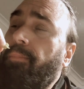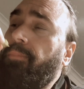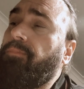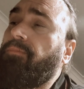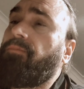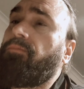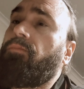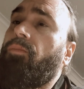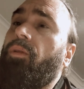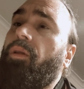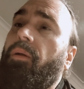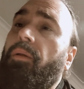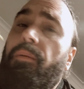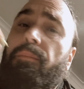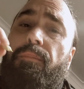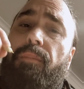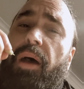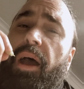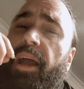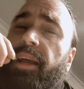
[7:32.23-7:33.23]
an
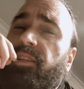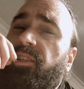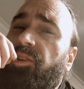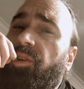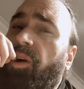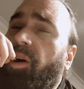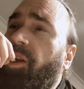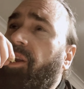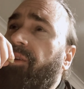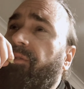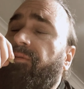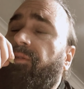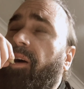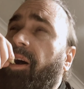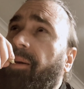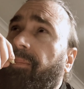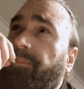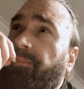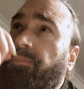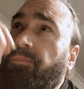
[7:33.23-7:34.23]
amazing olive
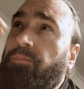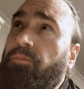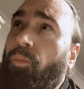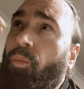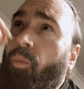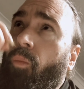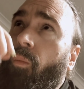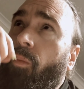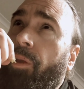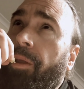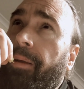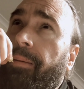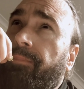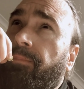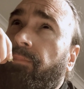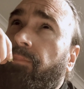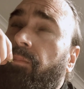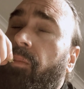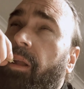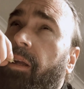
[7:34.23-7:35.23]
farm
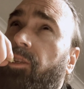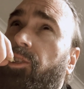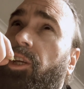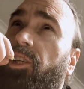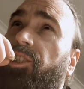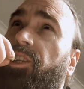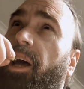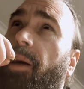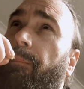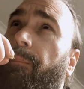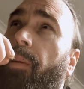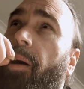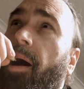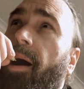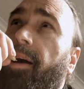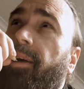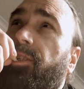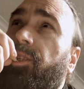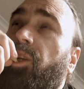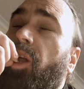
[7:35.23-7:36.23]
just up
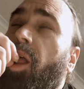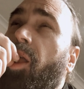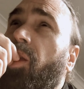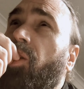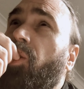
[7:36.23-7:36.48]
past